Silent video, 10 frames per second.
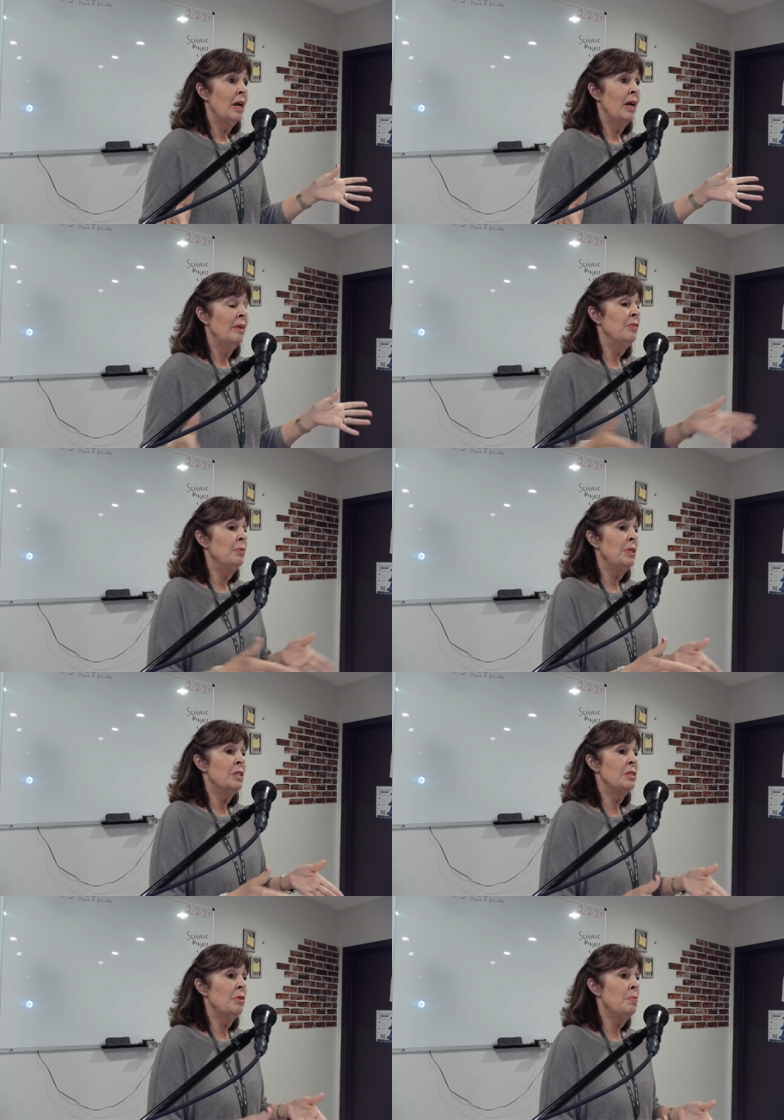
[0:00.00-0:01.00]
And if you read
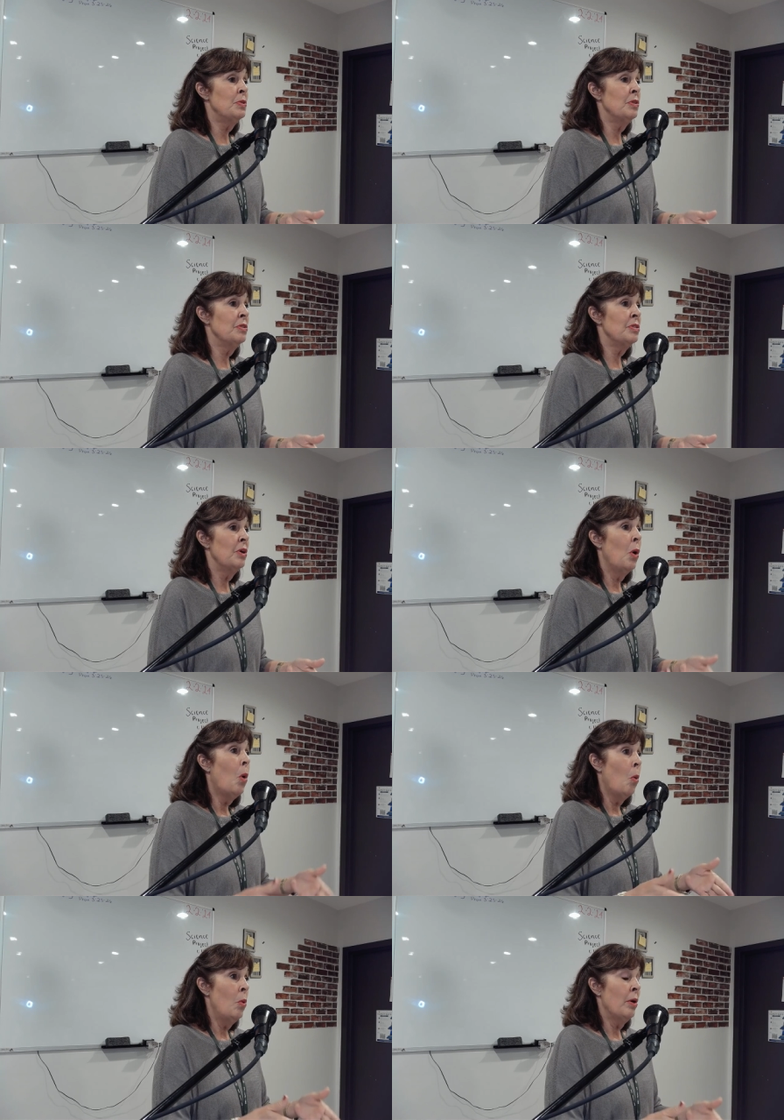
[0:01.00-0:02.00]
the scriptures,
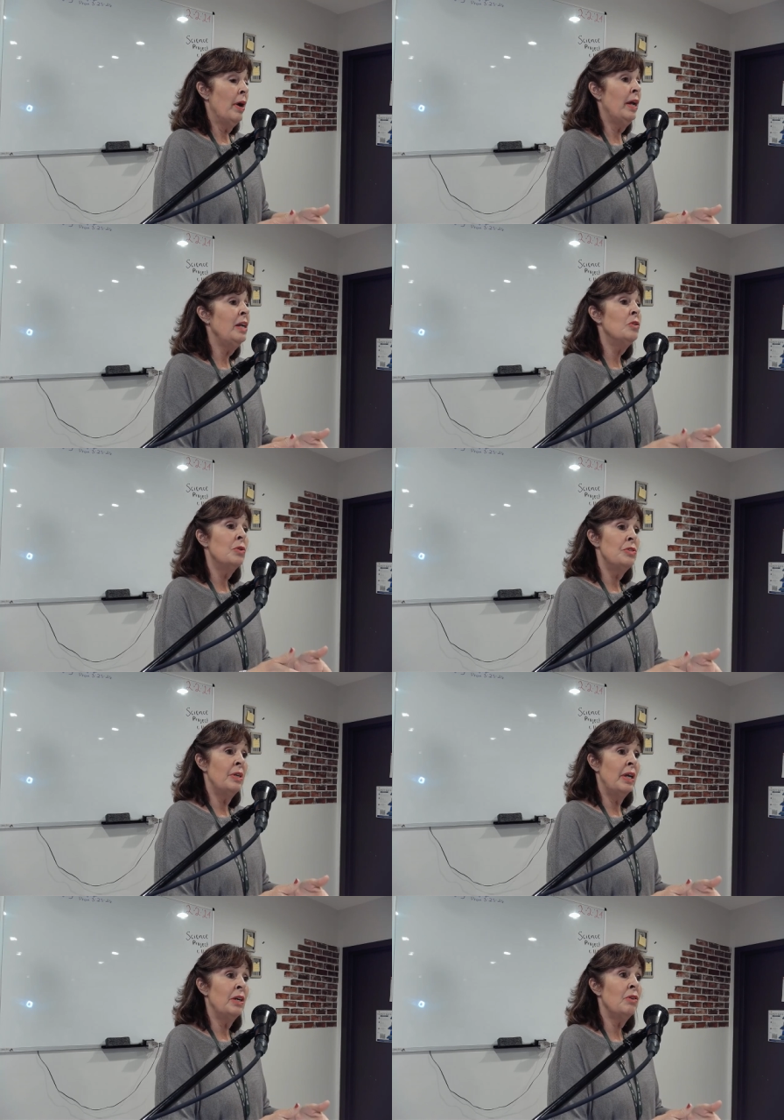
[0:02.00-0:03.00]
we're heading towards
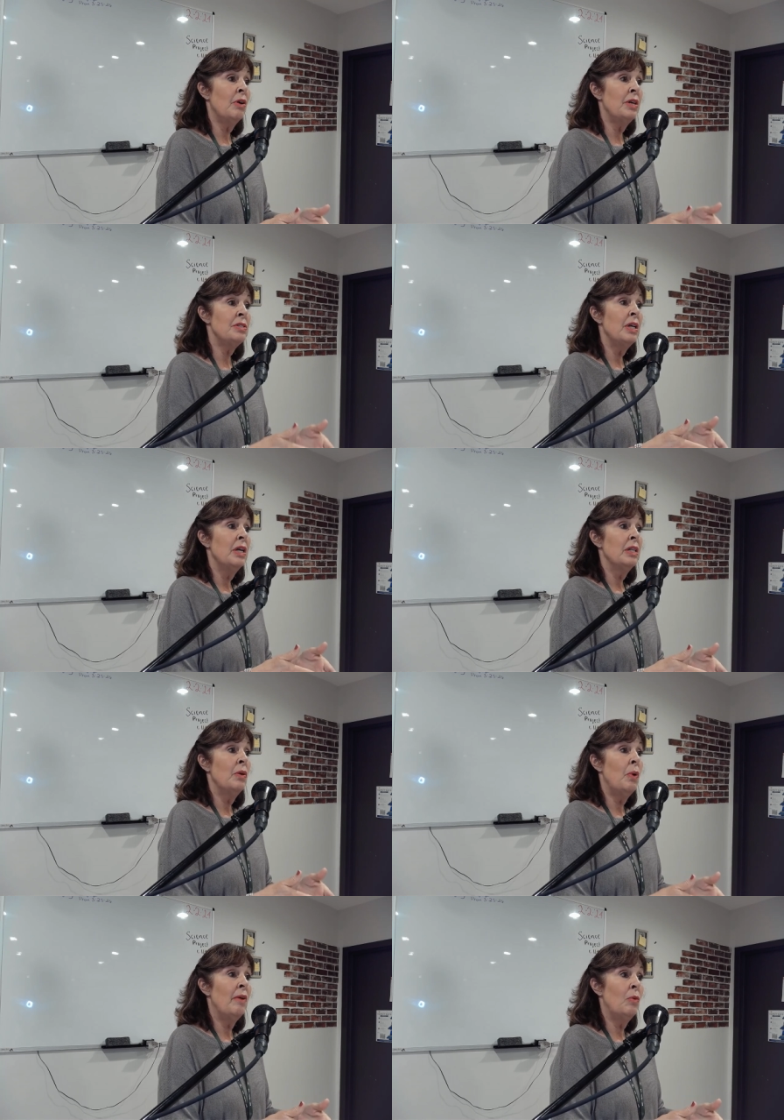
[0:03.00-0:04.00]
an antichrist
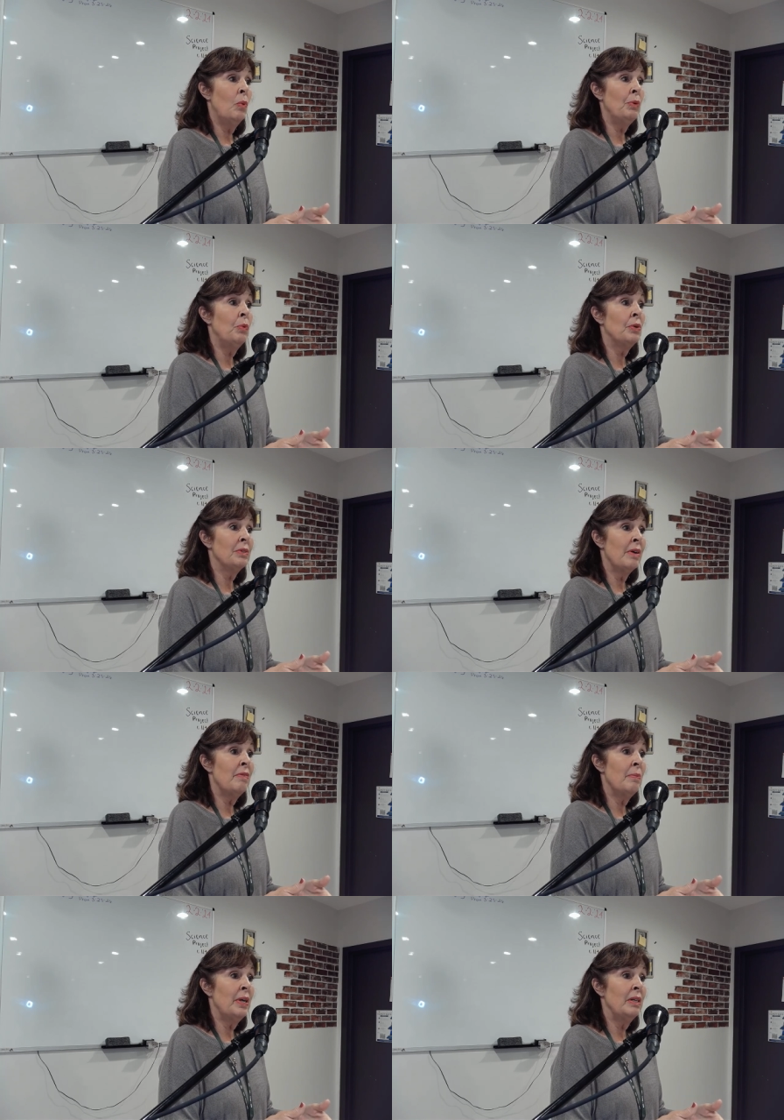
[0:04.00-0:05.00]
that will have a one world
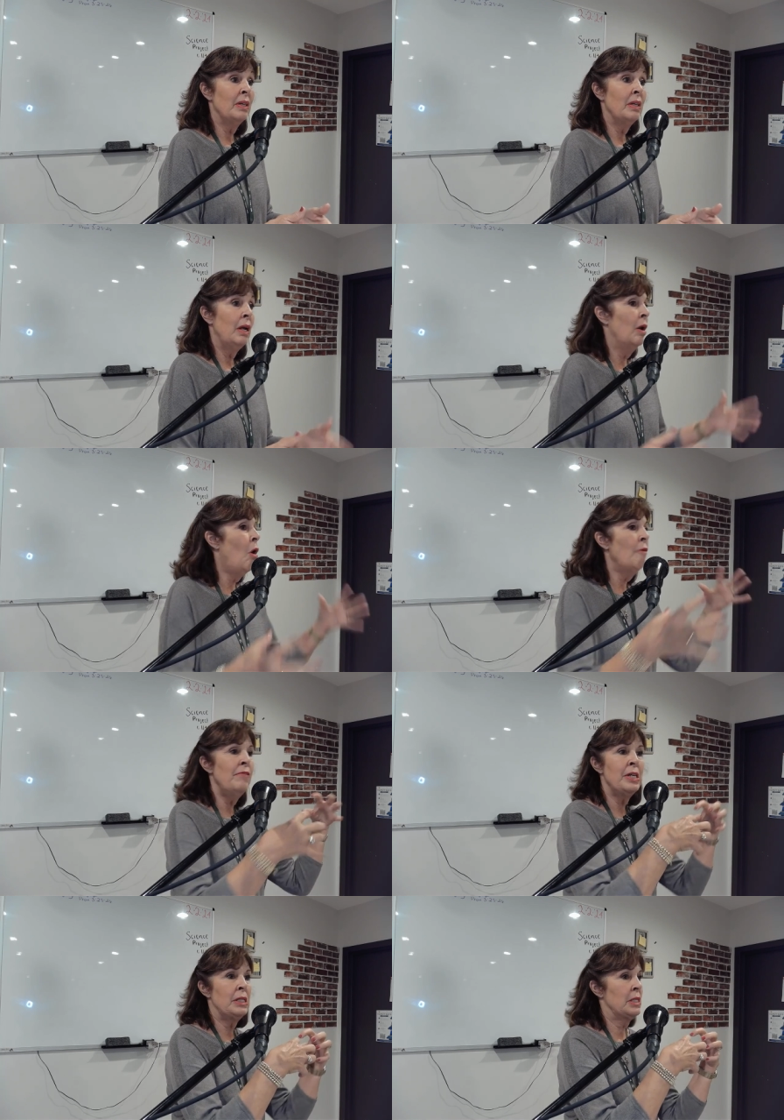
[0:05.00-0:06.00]
government. It all
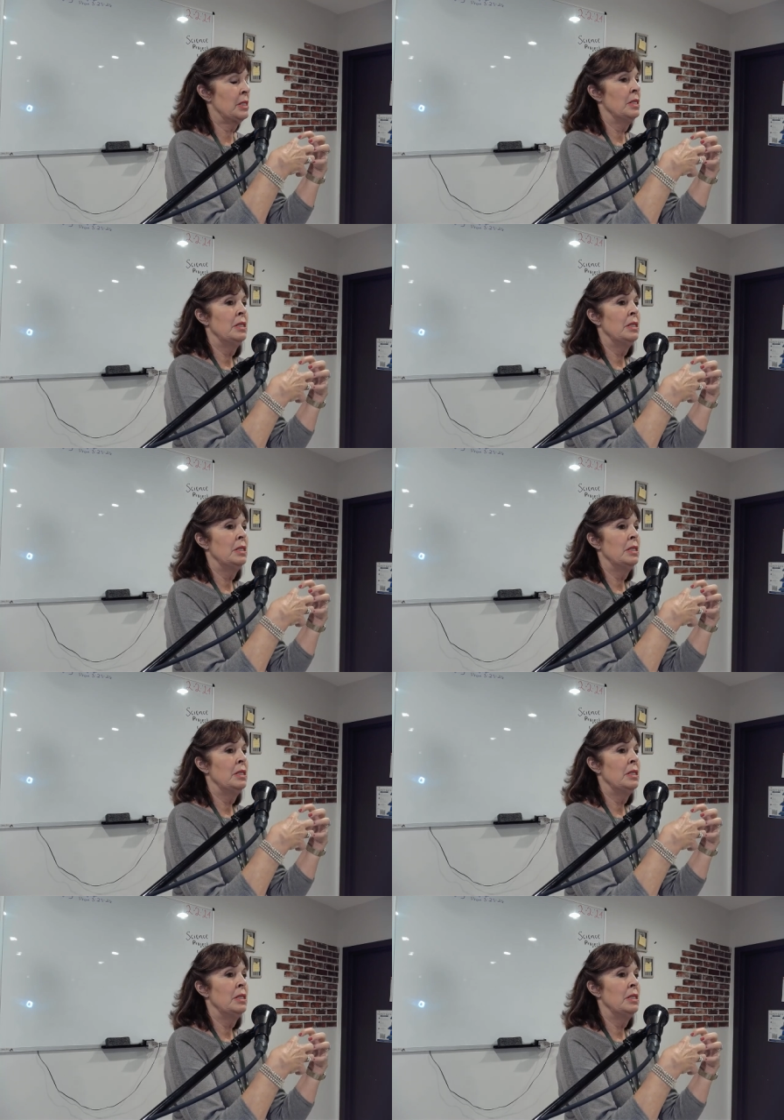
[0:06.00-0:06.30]
fits.